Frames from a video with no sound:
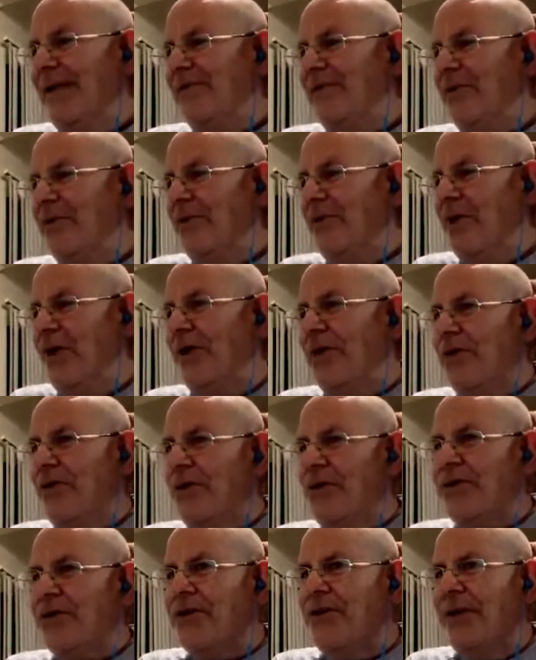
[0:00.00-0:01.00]
to Lord
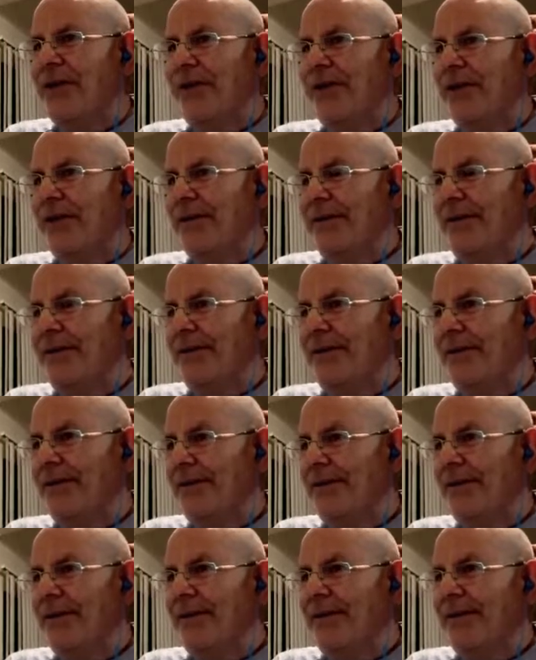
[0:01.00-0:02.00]
Krishna.
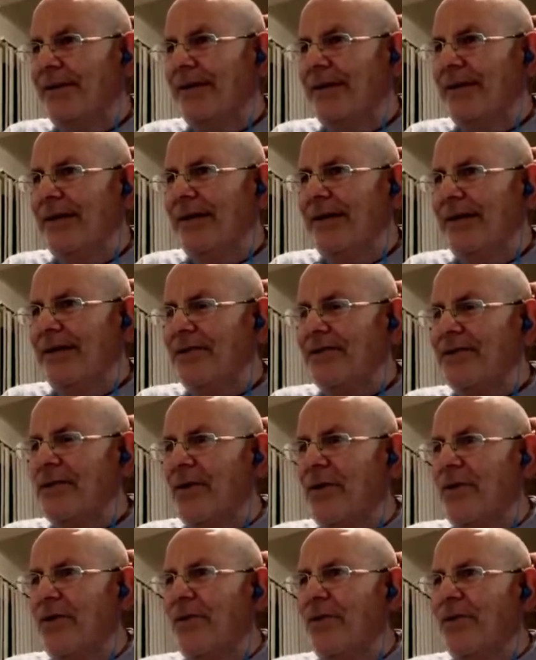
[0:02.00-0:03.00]

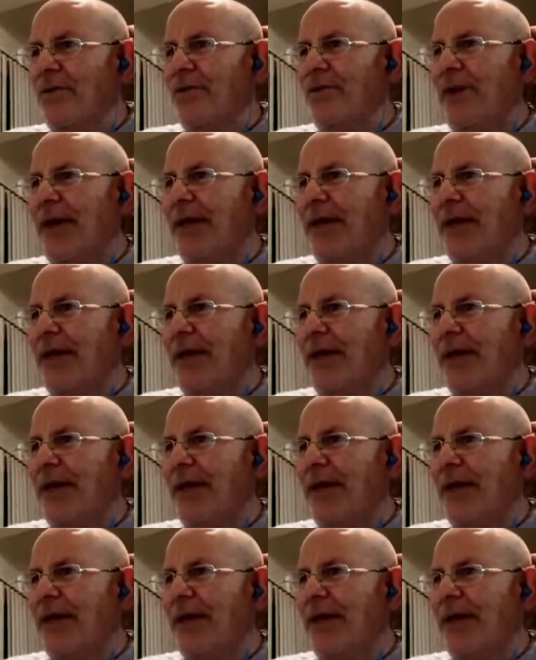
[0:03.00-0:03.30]
So,